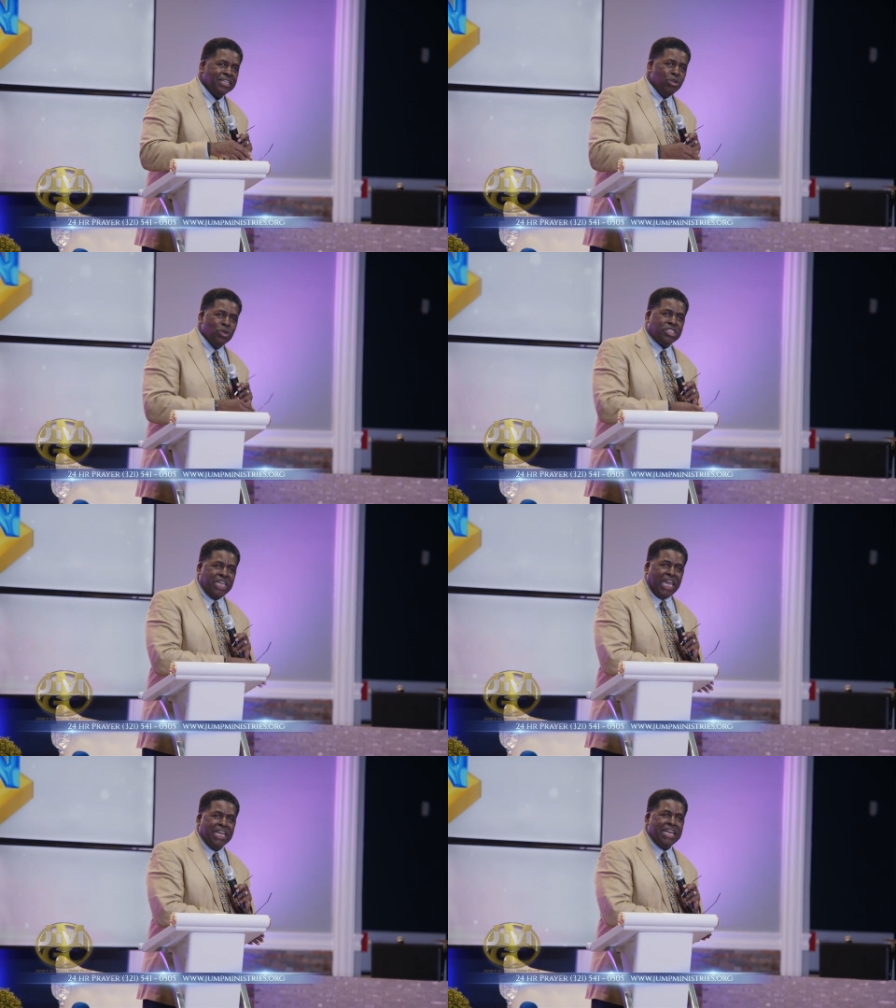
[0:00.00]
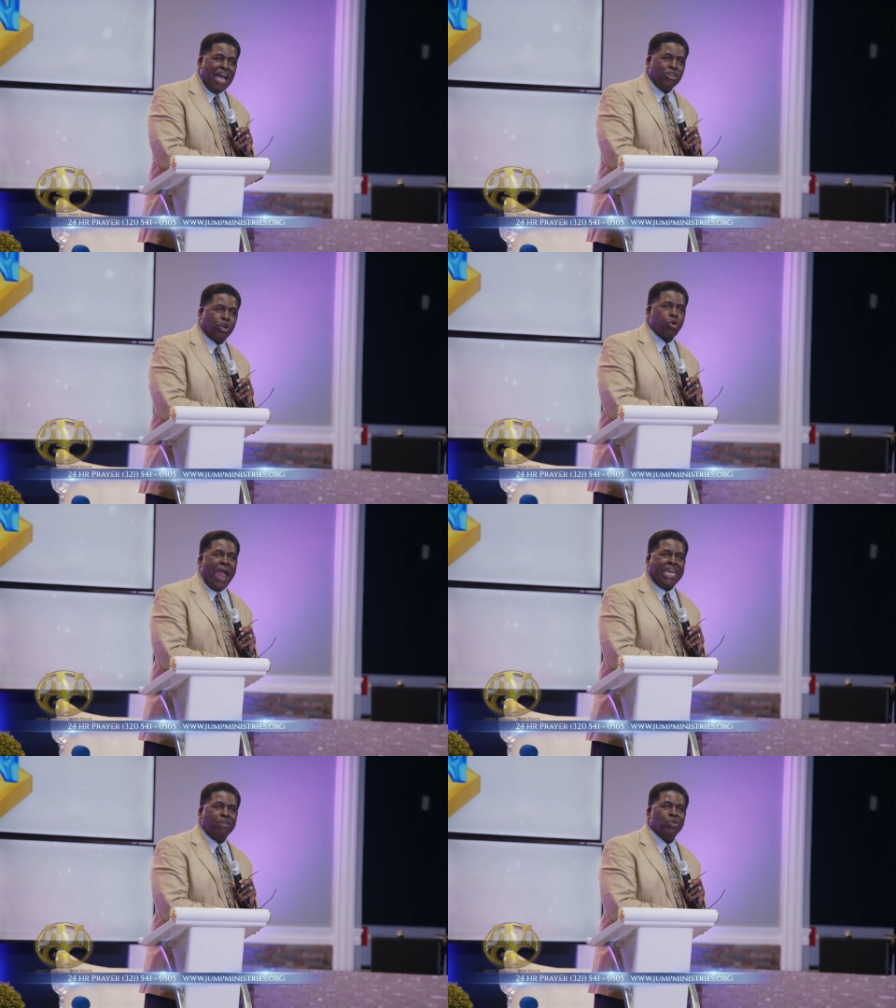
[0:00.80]
You were singing and now you're
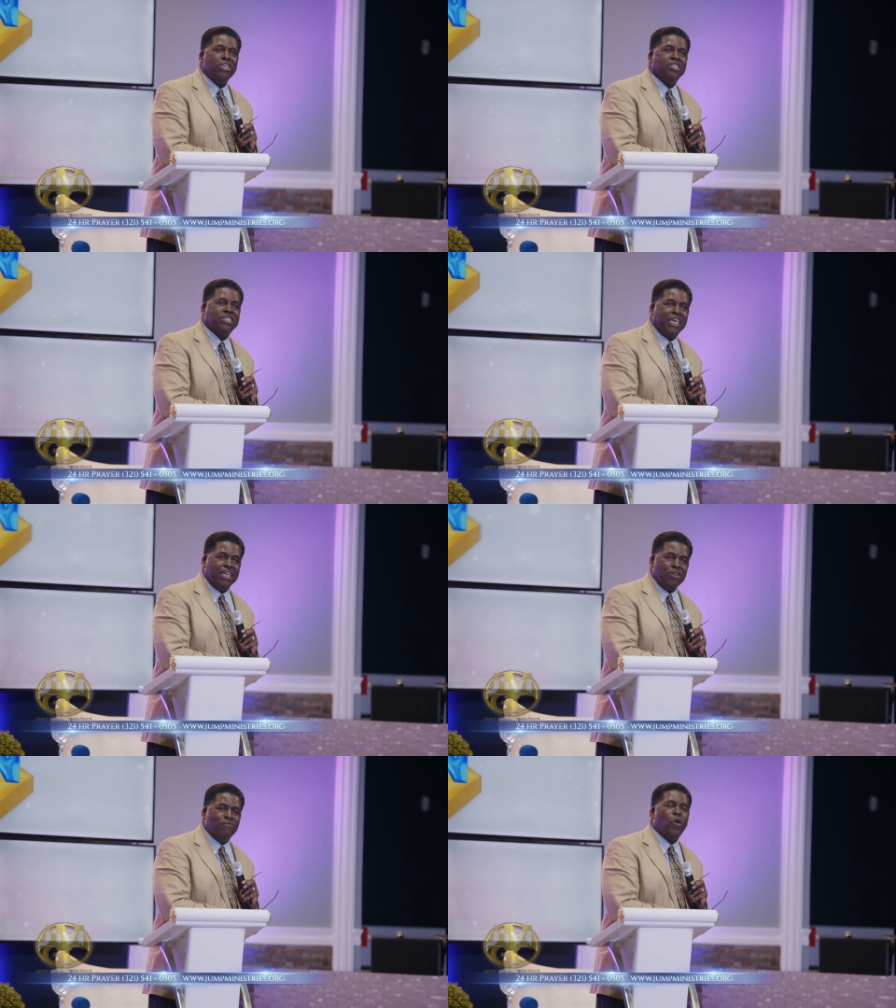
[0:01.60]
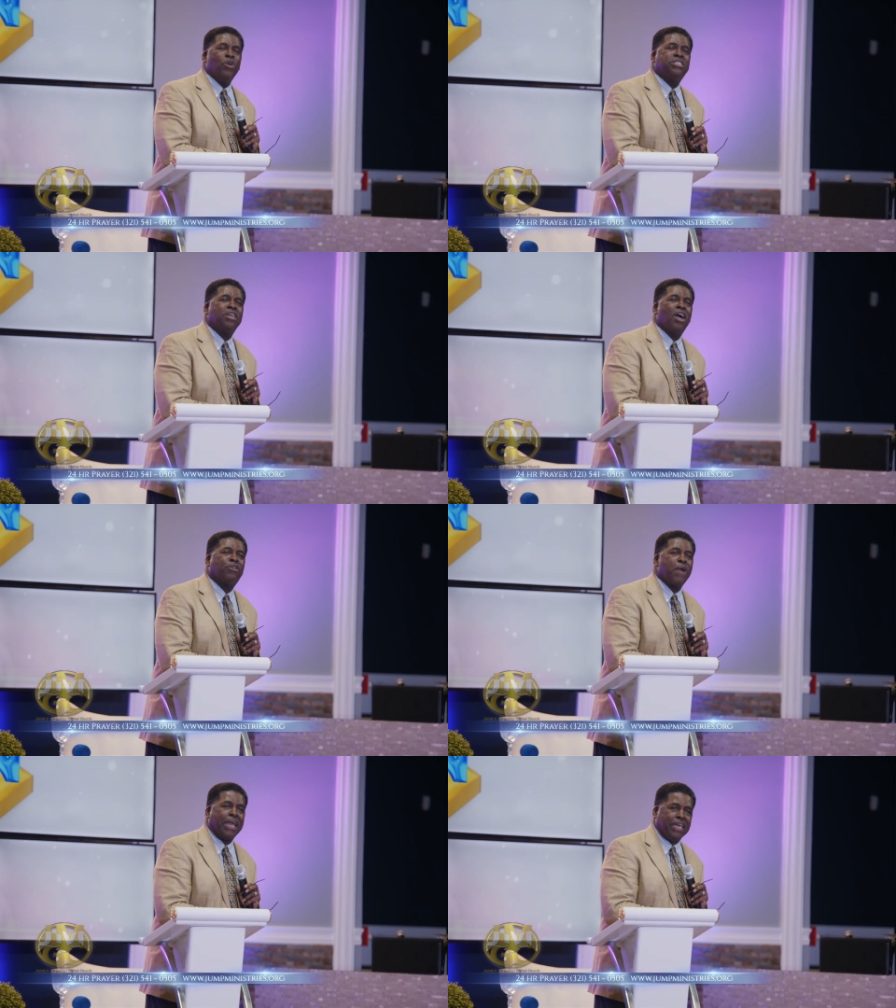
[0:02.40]
cracking when you're singing. Your voice
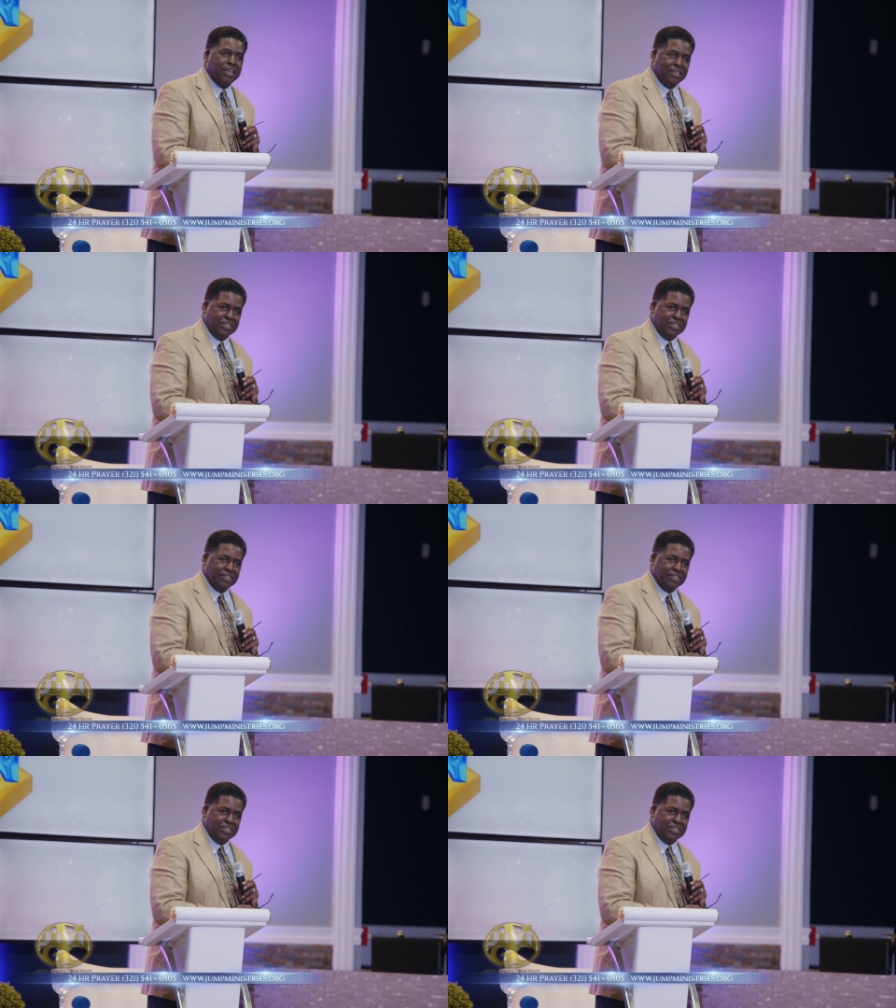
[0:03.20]
start cracking.